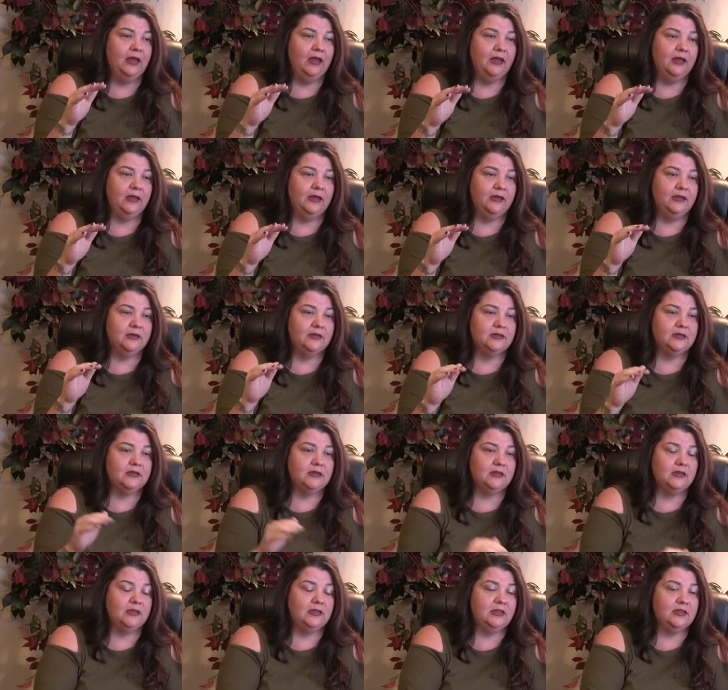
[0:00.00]
and
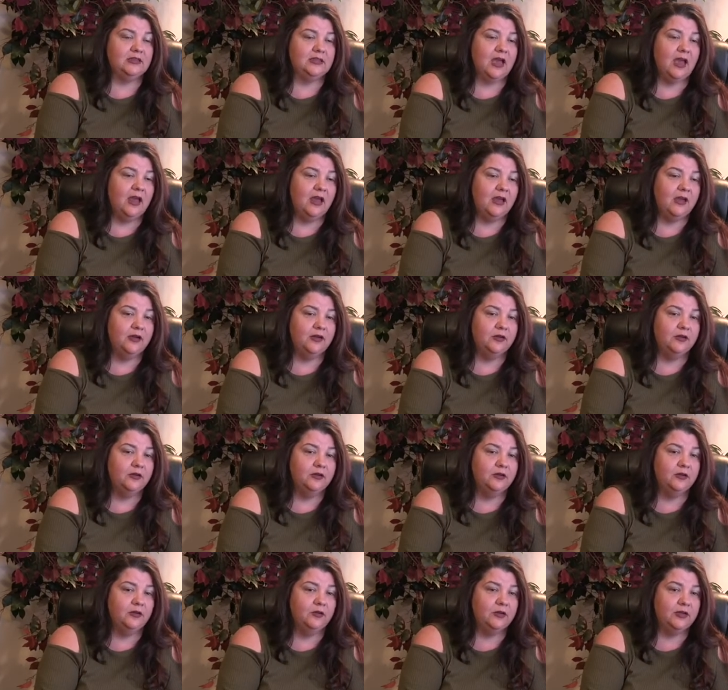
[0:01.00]
the
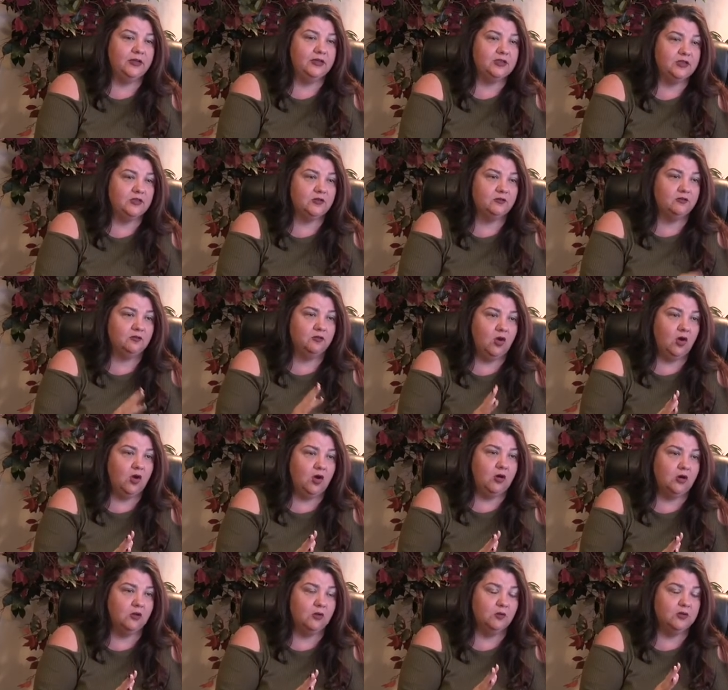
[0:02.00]
tire on his
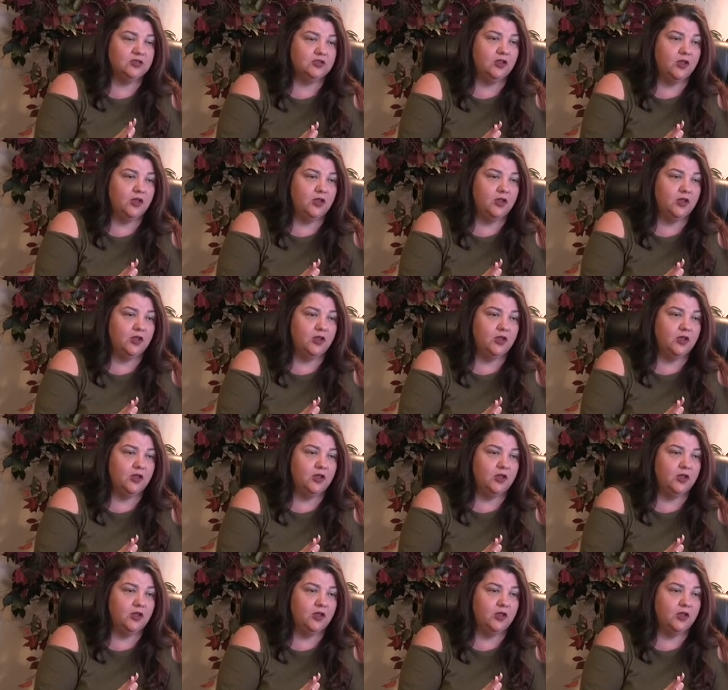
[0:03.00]
car was